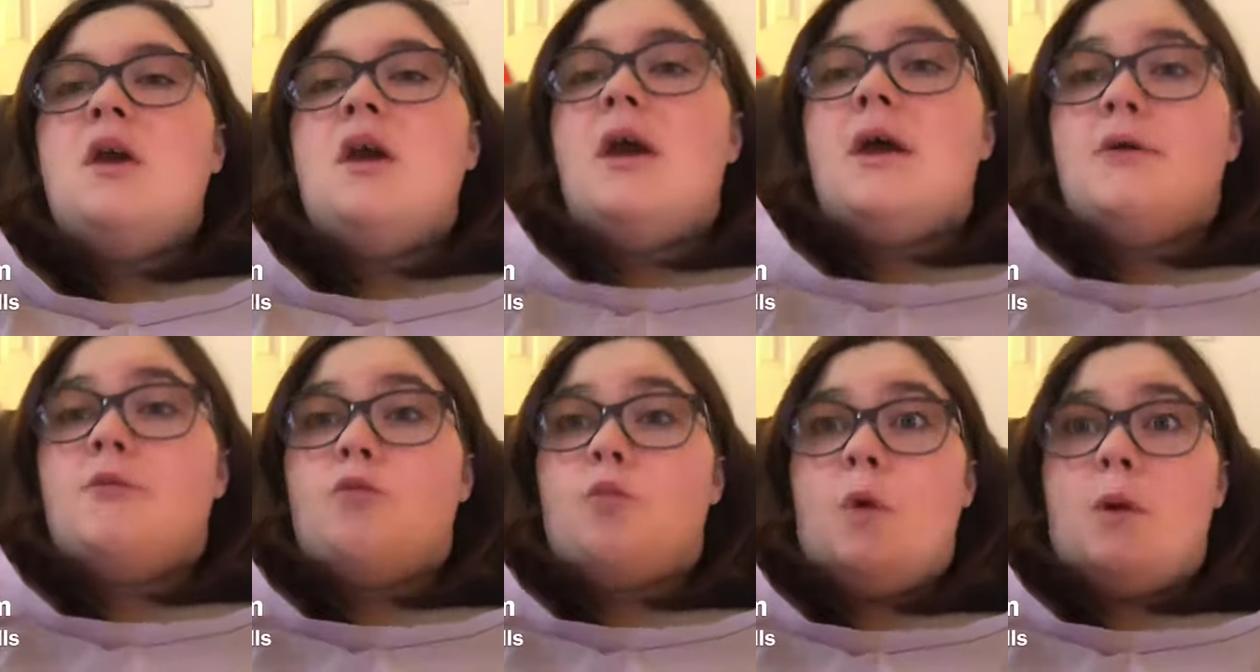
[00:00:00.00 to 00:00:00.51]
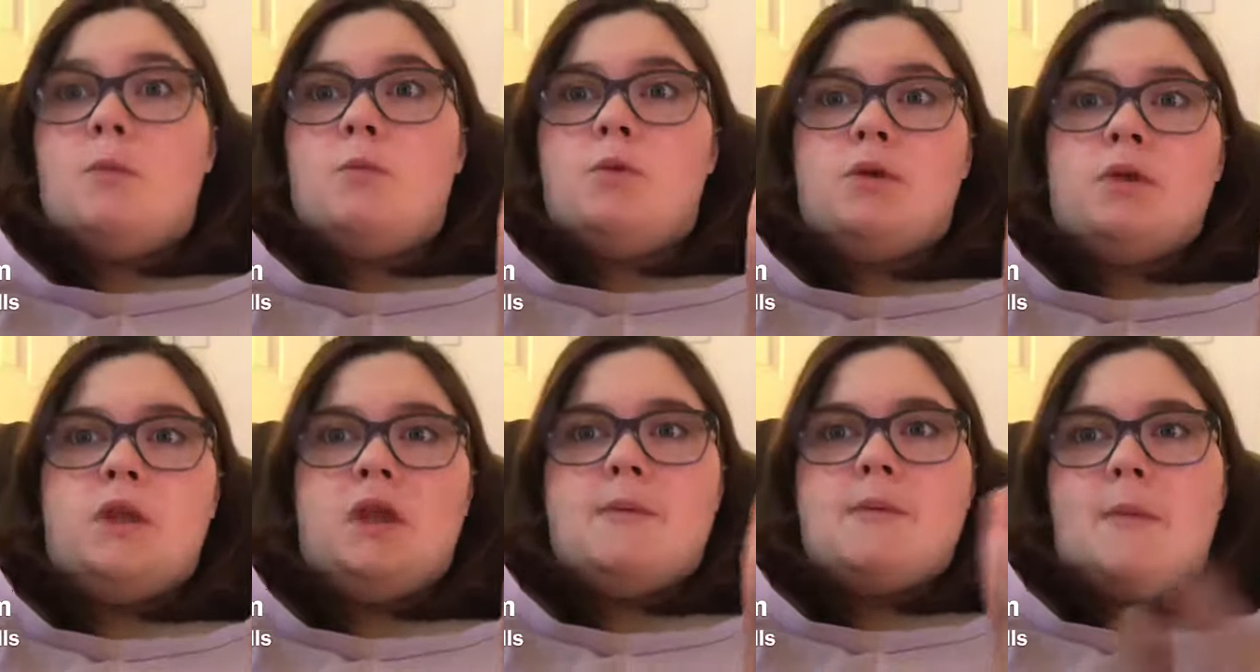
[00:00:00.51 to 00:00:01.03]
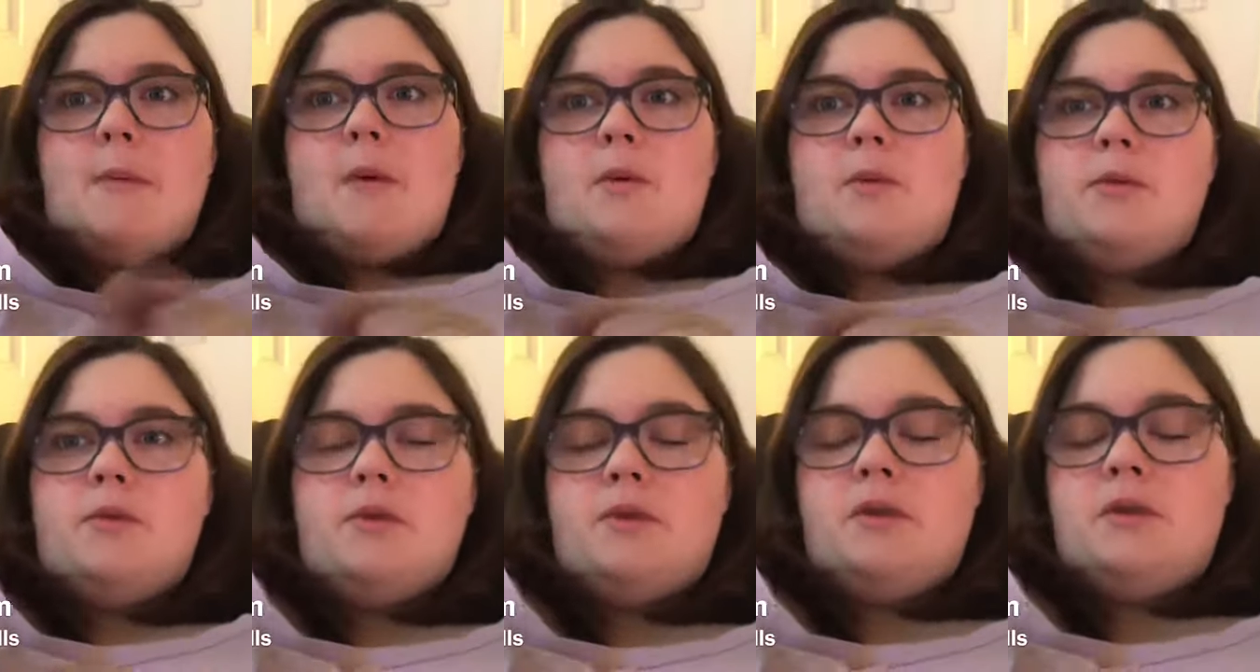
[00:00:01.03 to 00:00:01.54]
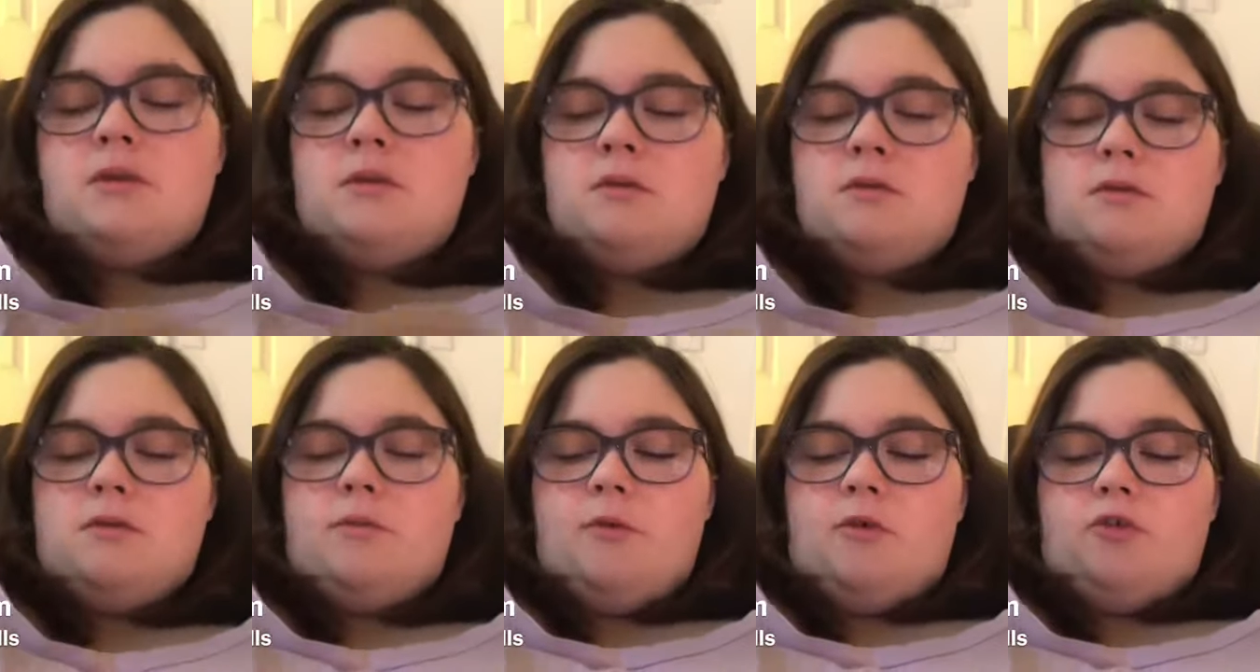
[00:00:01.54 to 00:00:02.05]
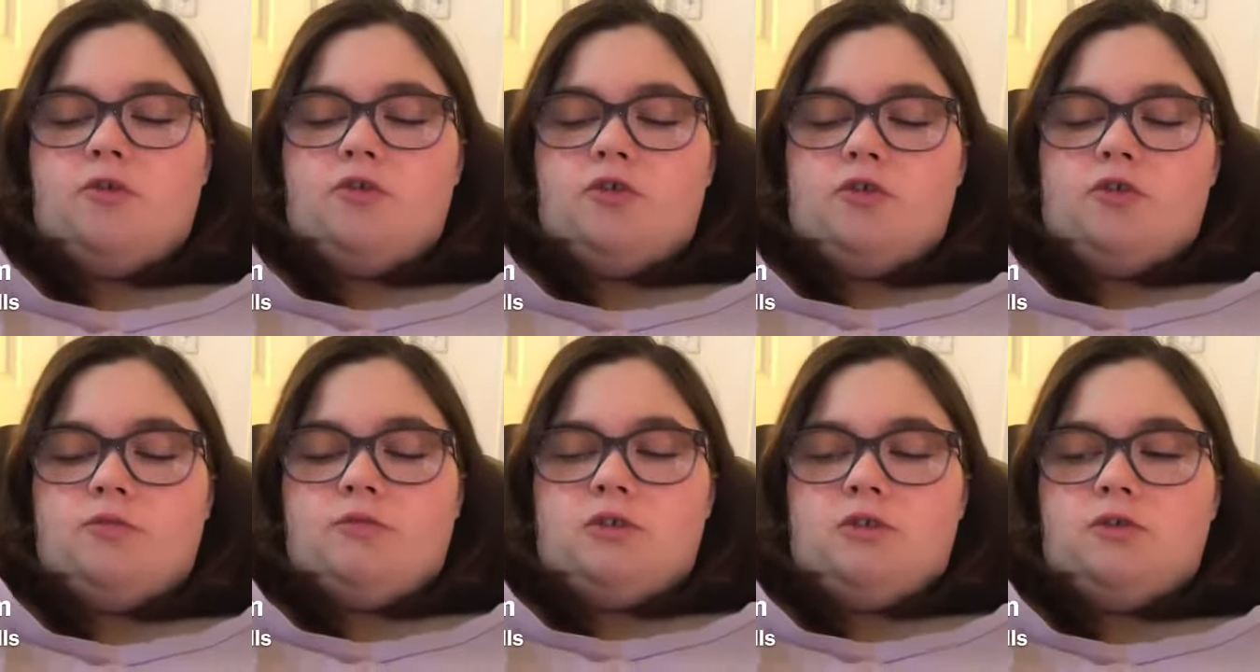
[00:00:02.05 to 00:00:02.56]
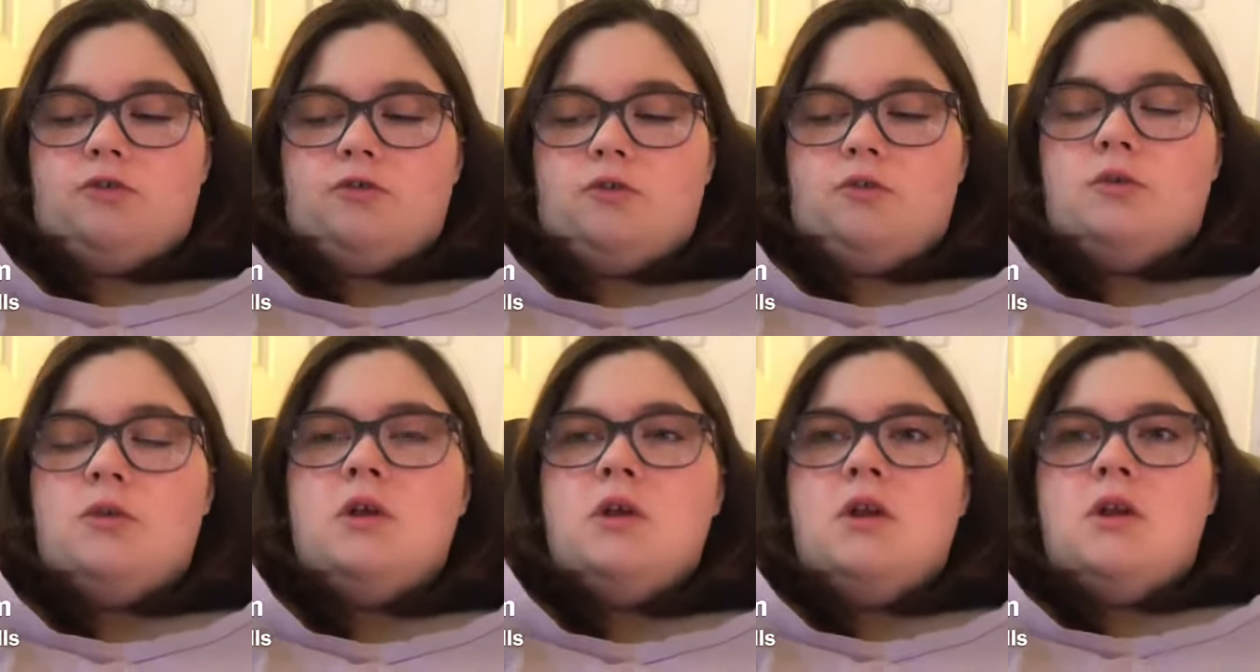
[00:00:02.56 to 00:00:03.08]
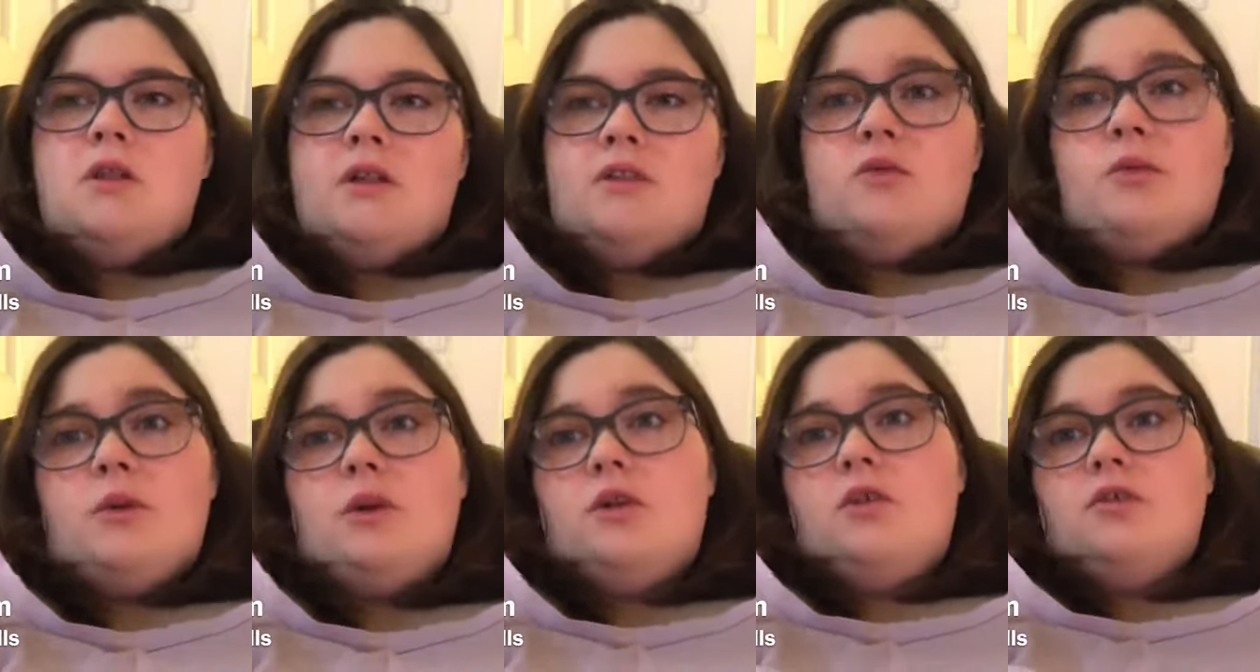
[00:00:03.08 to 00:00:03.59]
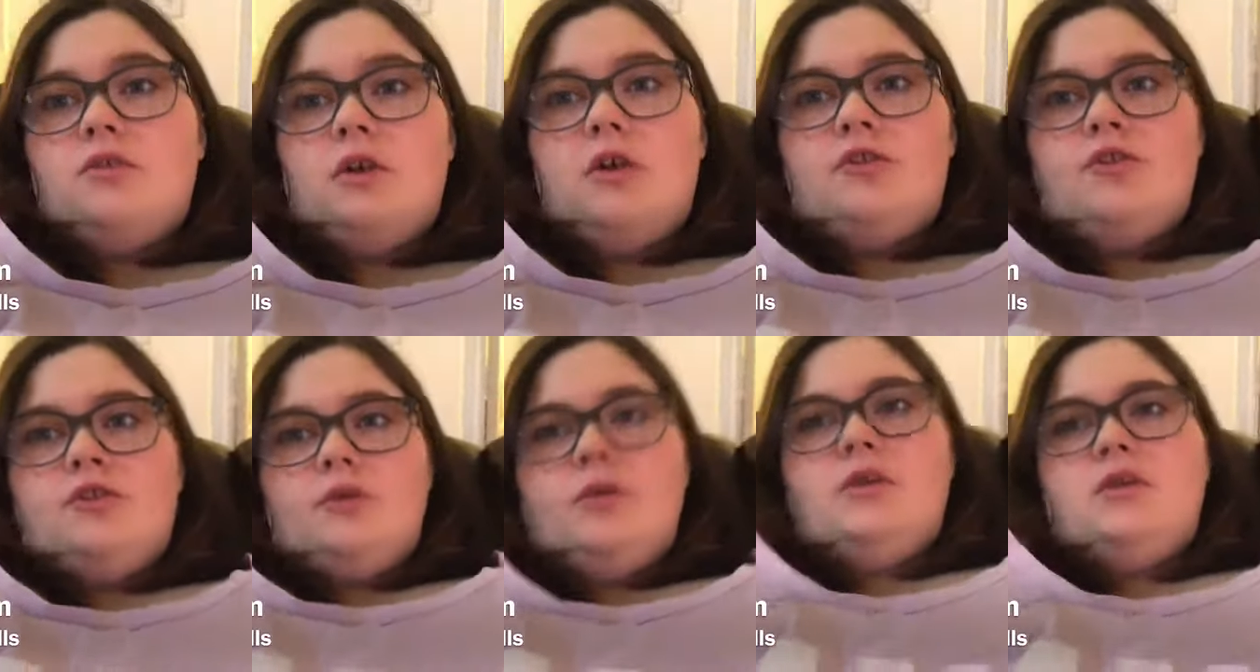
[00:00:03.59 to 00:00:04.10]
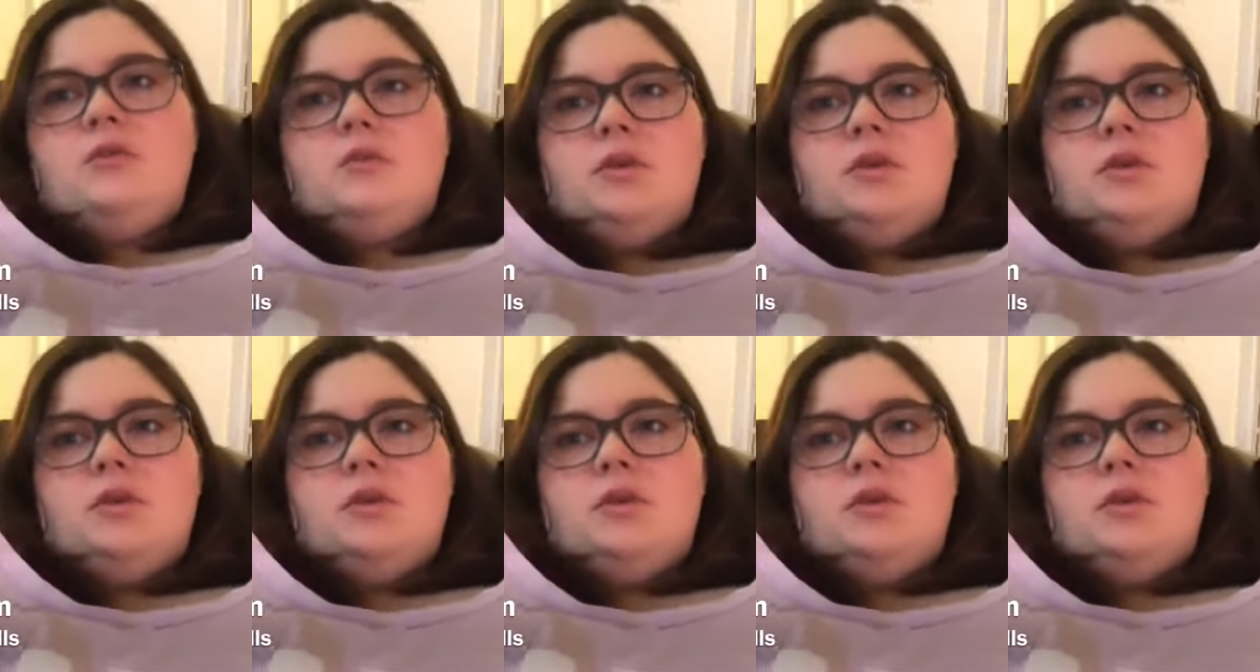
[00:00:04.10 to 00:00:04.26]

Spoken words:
I have one more day of my Bible plan. Tomorrow's Christmas, so that's what I'll do it.